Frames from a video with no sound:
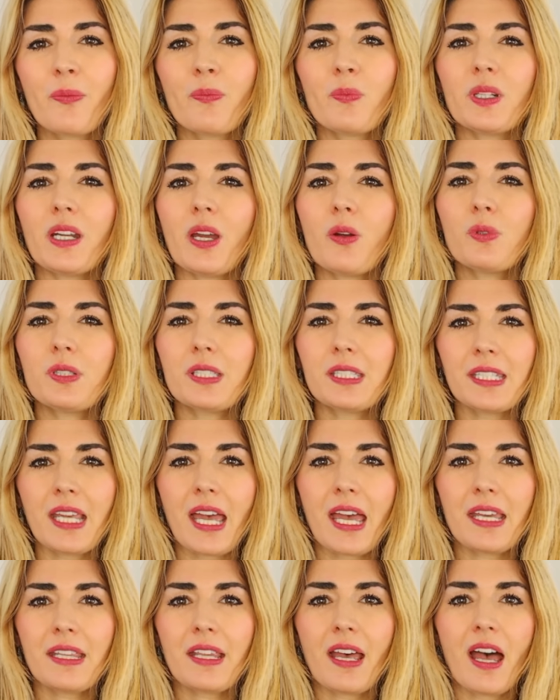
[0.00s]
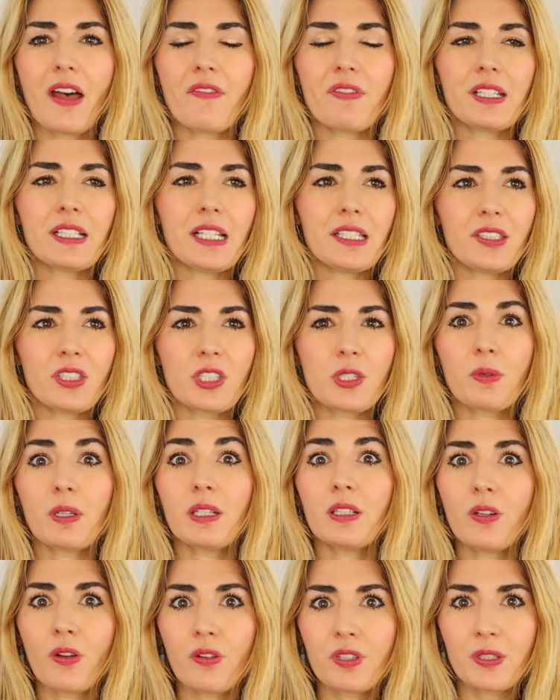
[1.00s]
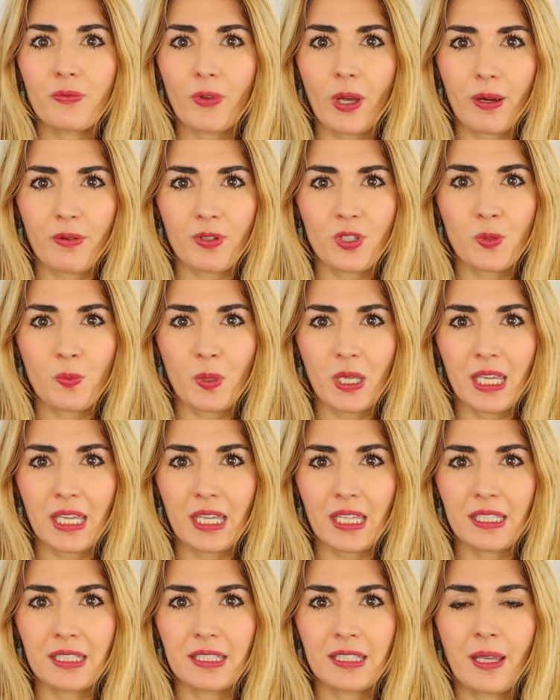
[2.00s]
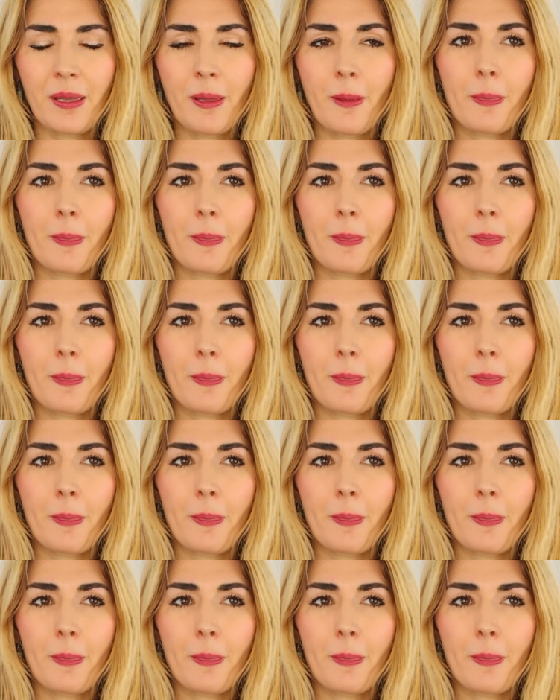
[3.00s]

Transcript: But I would say that having listened to a lot of Irish speakers